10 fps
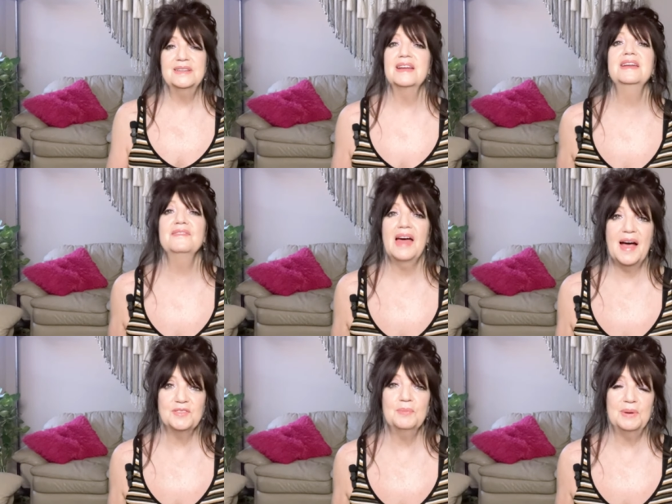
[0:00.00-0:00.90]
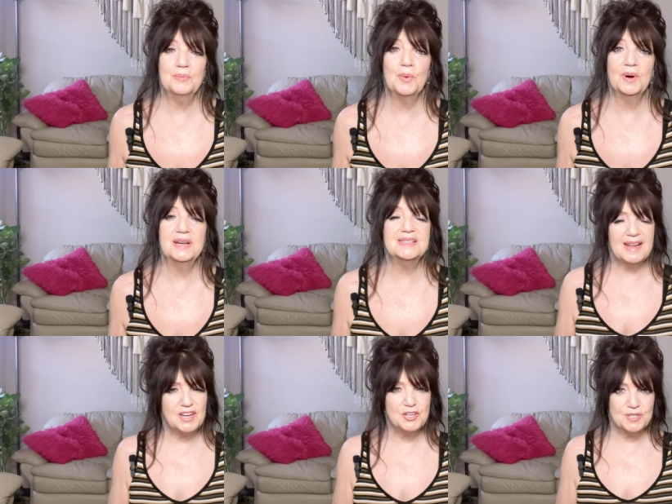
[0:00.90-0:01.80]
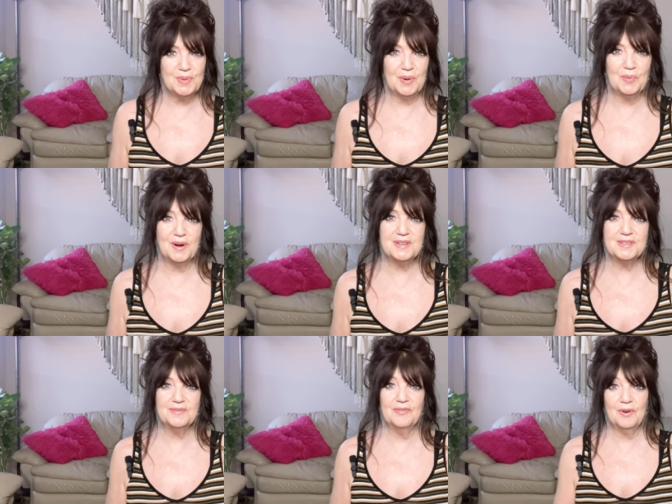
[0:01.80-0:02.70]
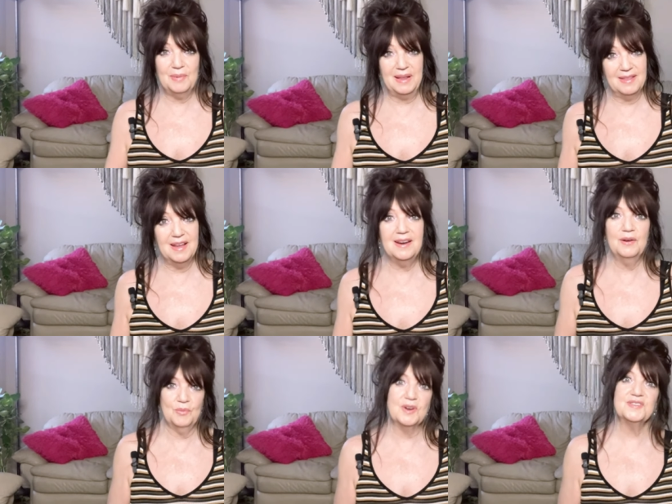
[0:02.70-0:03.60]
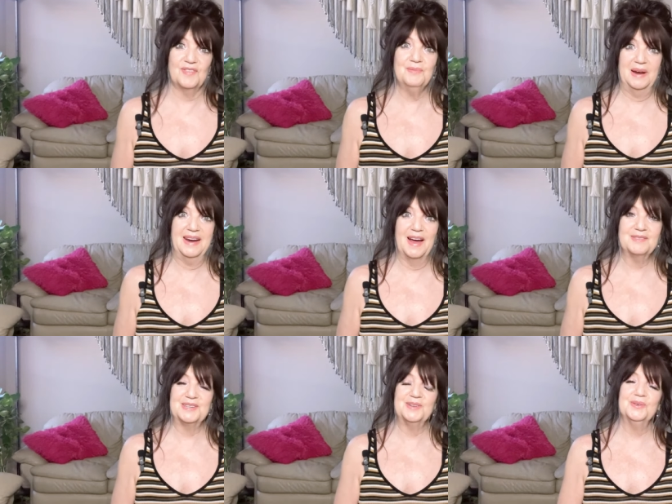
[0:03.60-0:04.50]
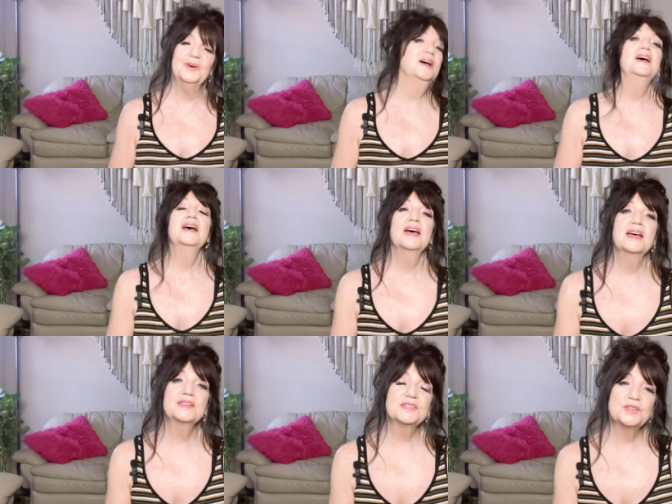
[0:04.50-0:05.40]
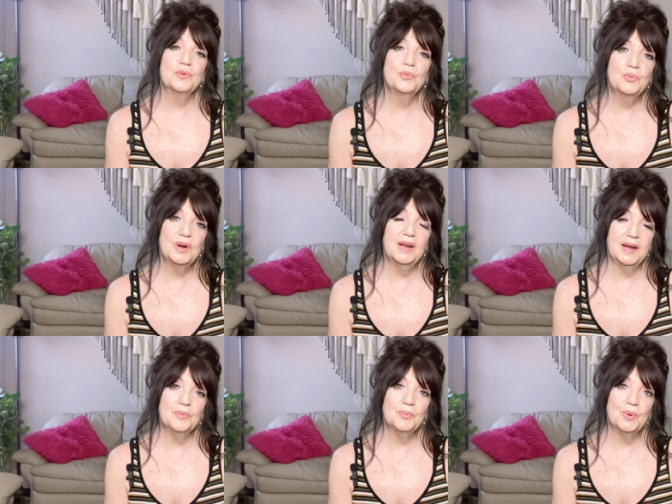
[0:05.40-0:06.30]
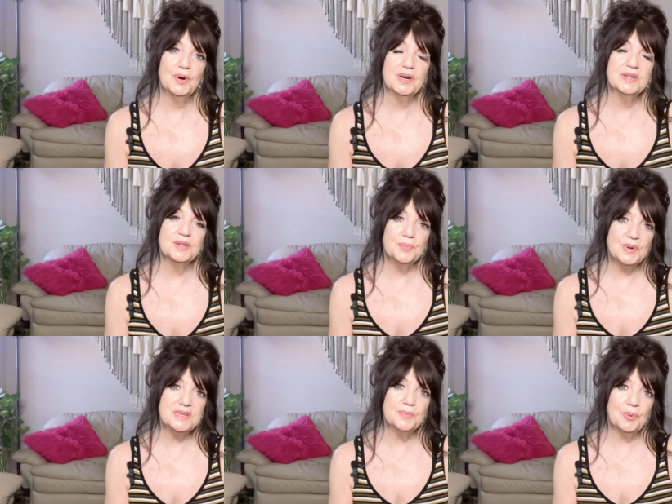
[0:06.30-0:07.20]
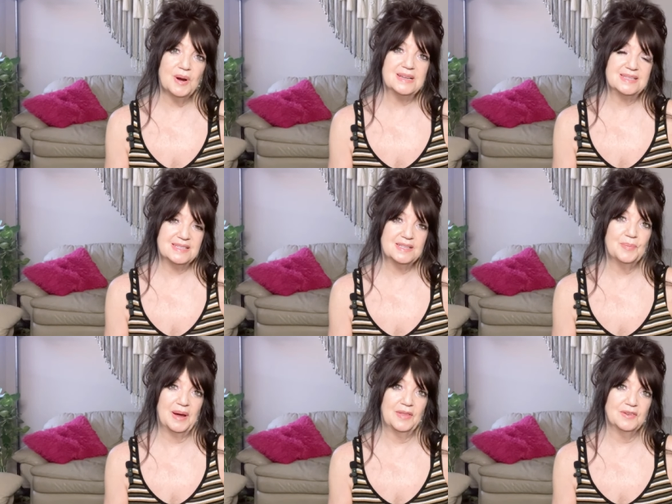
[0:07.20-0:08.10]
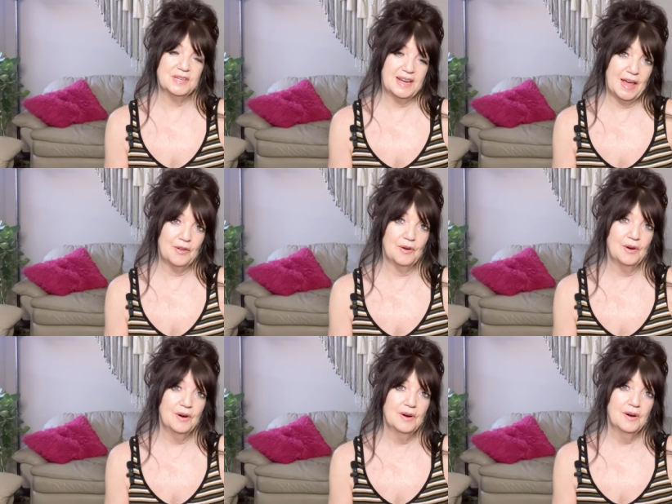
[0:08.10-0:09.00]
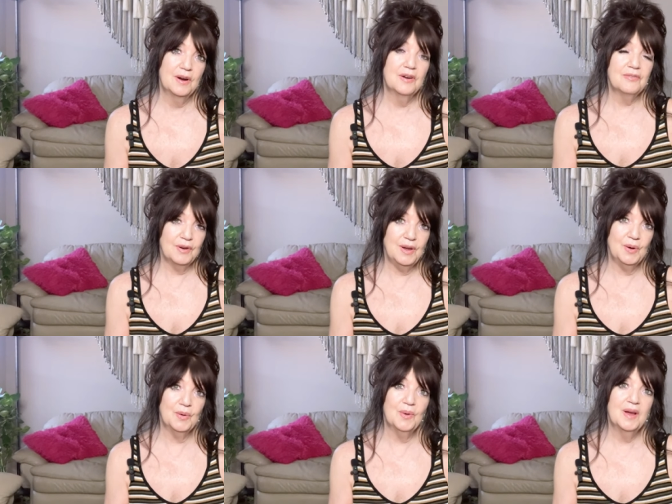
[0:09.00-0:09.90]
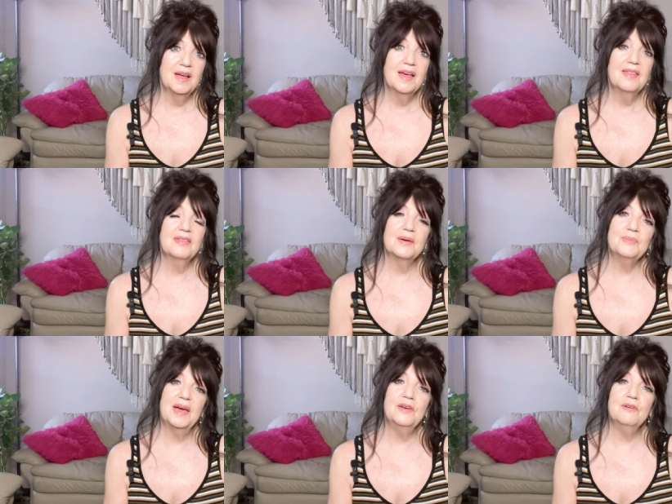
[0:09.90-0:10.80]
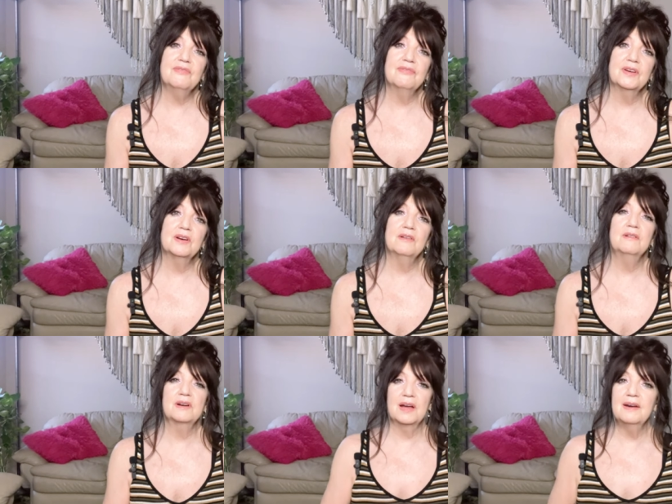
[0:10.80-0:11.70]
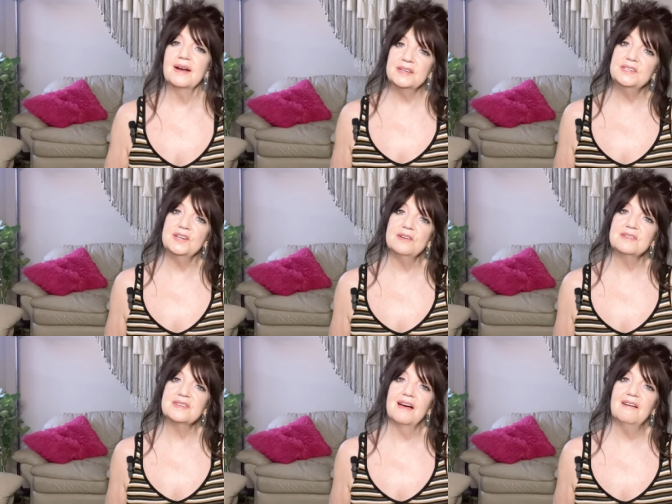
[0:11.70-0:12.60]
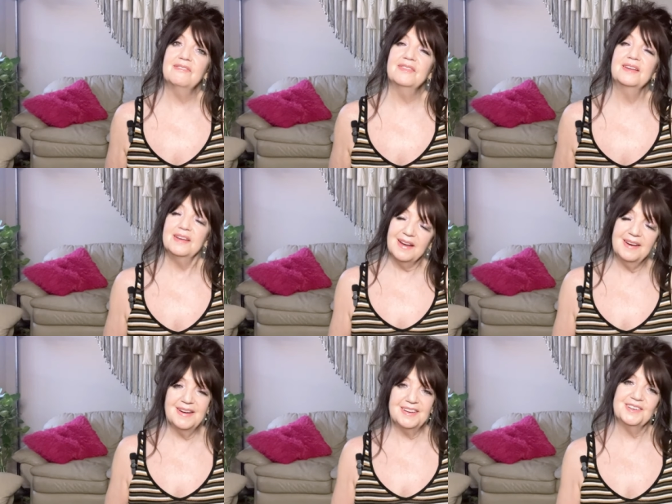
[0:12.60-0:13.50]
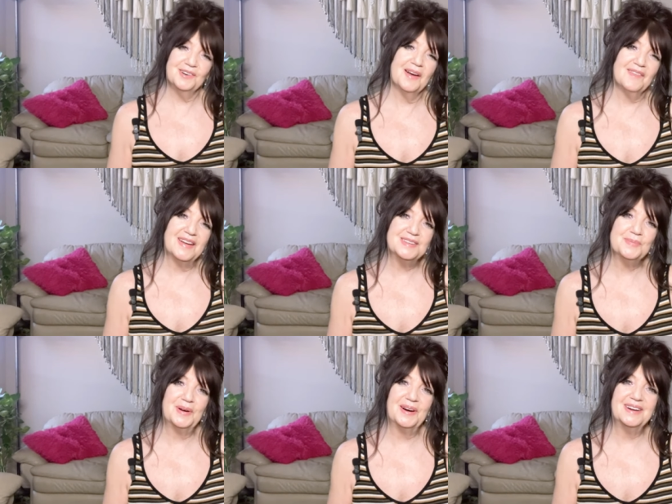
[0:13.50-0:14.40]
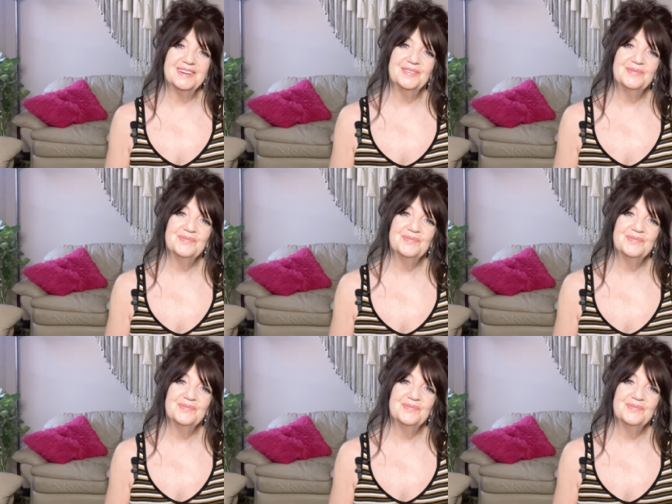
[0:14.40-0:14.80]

or it doesn't even have to be mornings, that's just what works for me then and works for me now too, is really important to put some process together for you that make you feel connected to yourself, connected to divine spirit.